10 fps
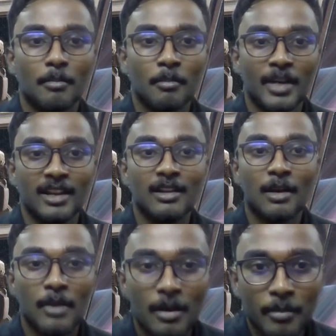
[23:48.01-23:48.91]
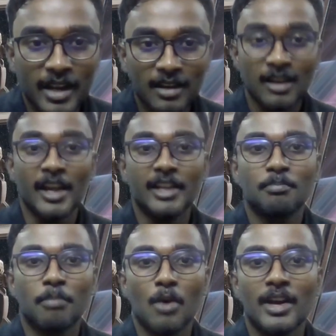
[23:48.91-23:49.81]
light,
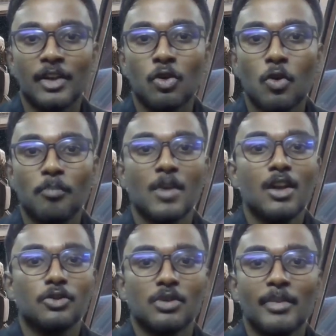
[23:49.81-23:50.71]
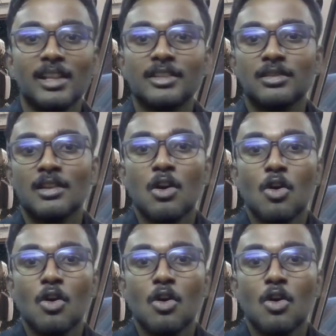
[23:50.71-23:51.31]
power, and hope to the millions